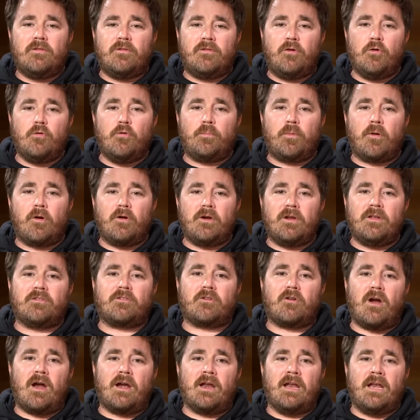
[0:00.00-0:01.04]
To Purdy's
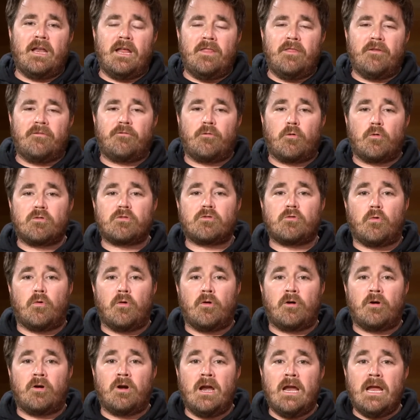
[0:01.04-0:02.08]
credit, in the fourth
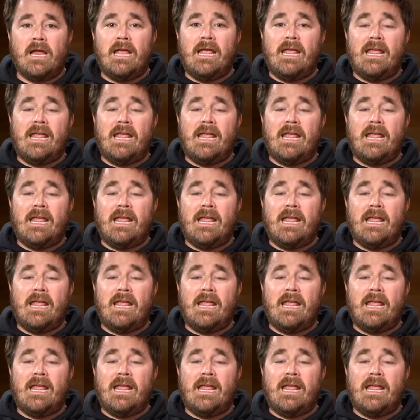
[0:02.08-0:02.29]
quarter,